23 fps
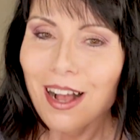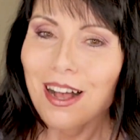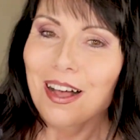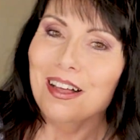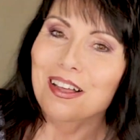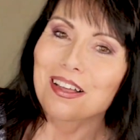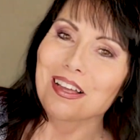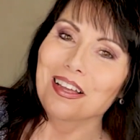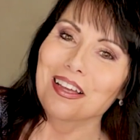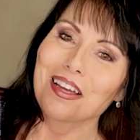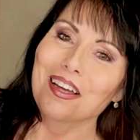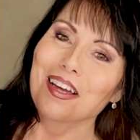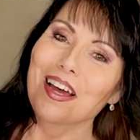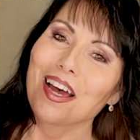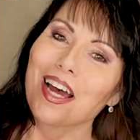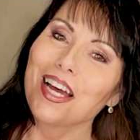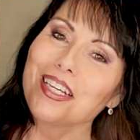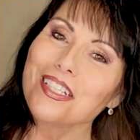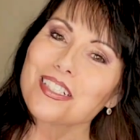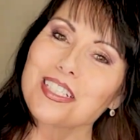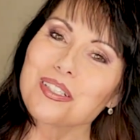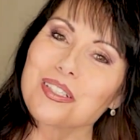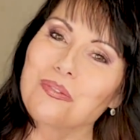Uh,
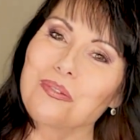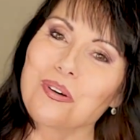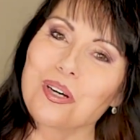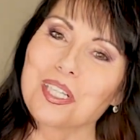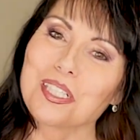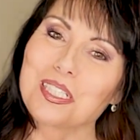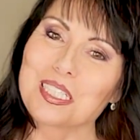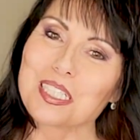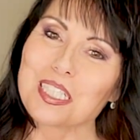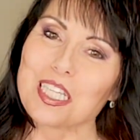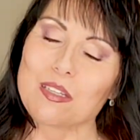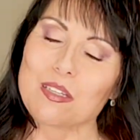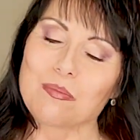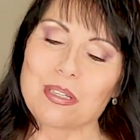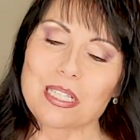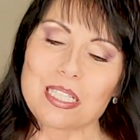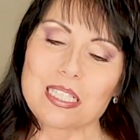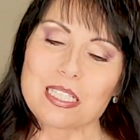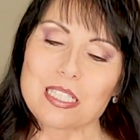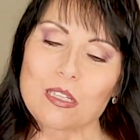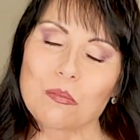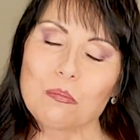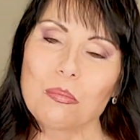I just wanted to keep
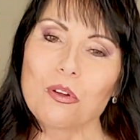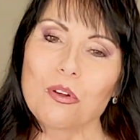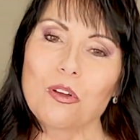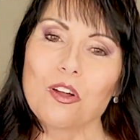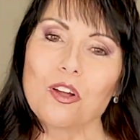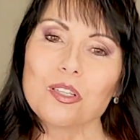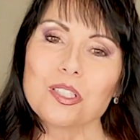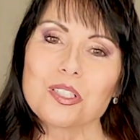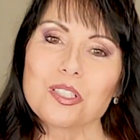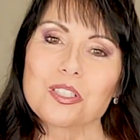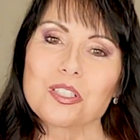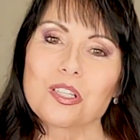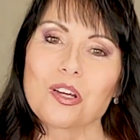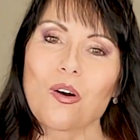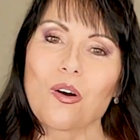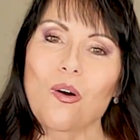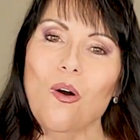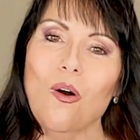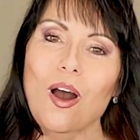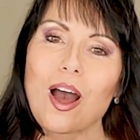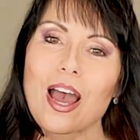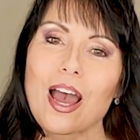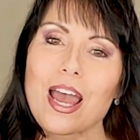it simple,
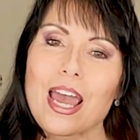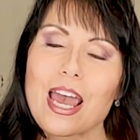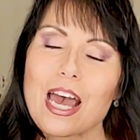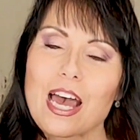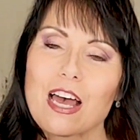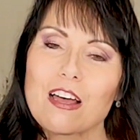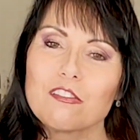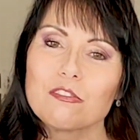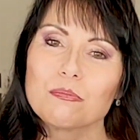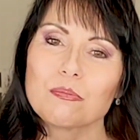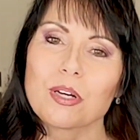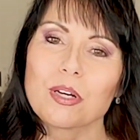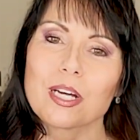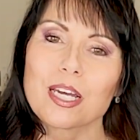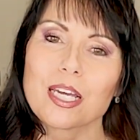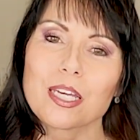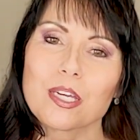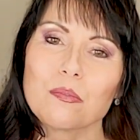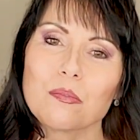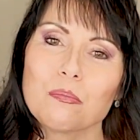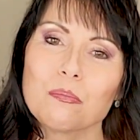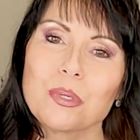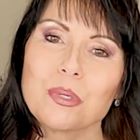so I have
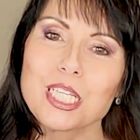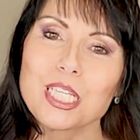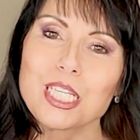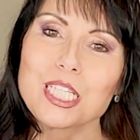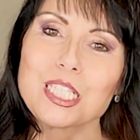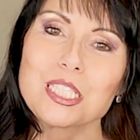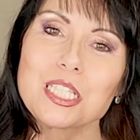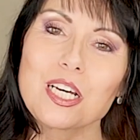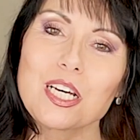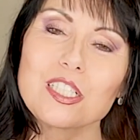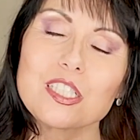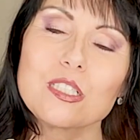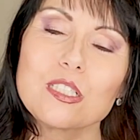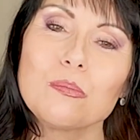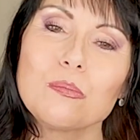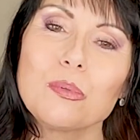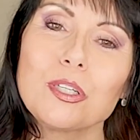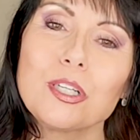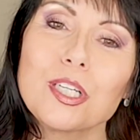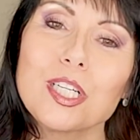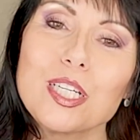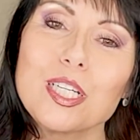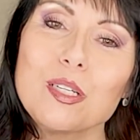my mini
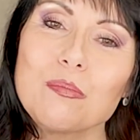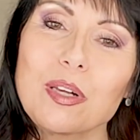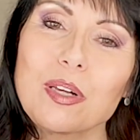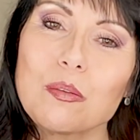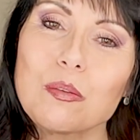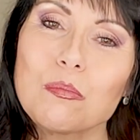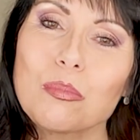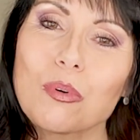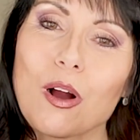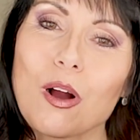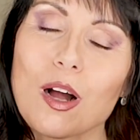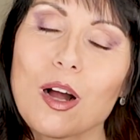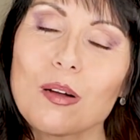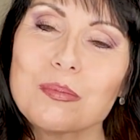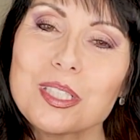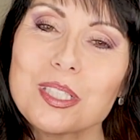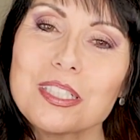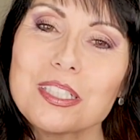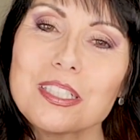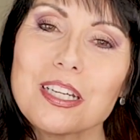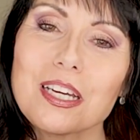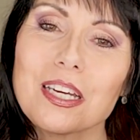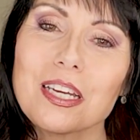Duxbury by
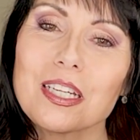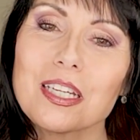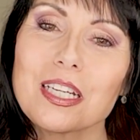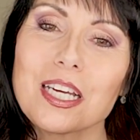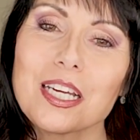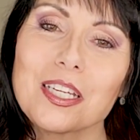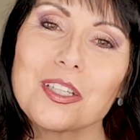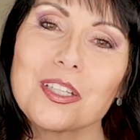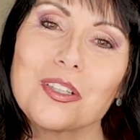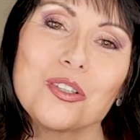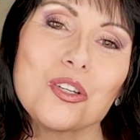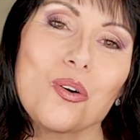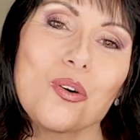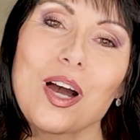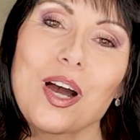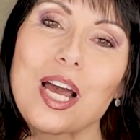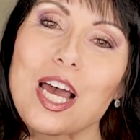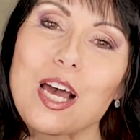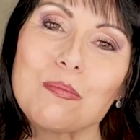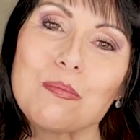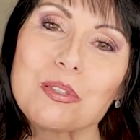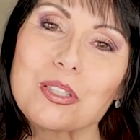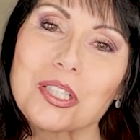Brahmin, and I, you know, I
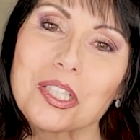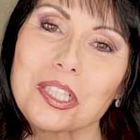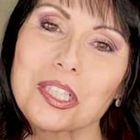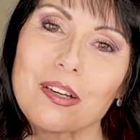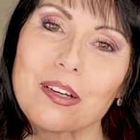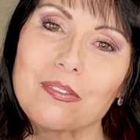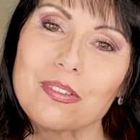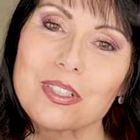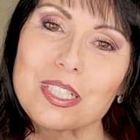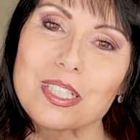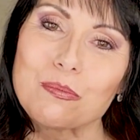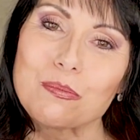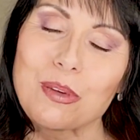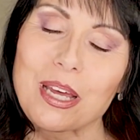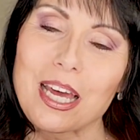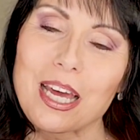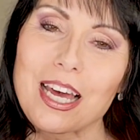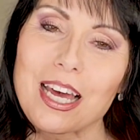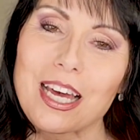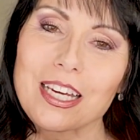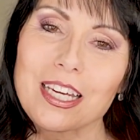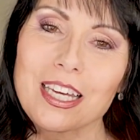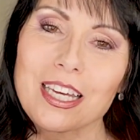absolutely love this
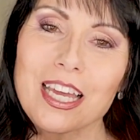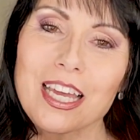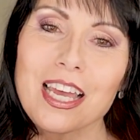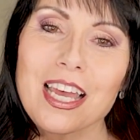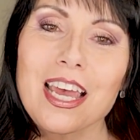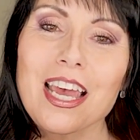bag.